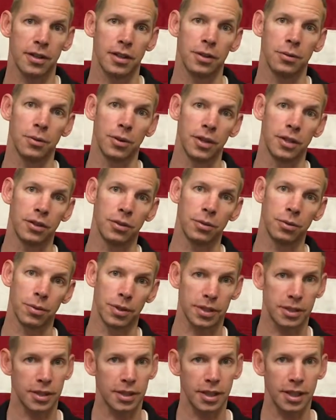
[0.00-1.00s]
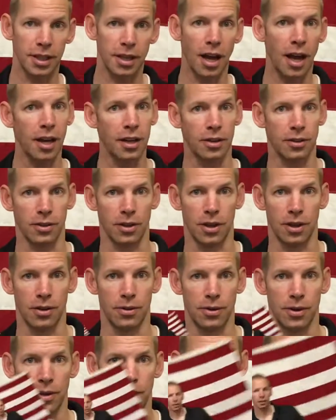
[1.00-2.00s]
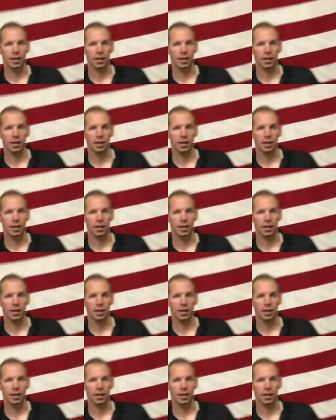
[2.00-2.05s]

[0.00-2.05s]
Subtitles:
than when you originally got your loan.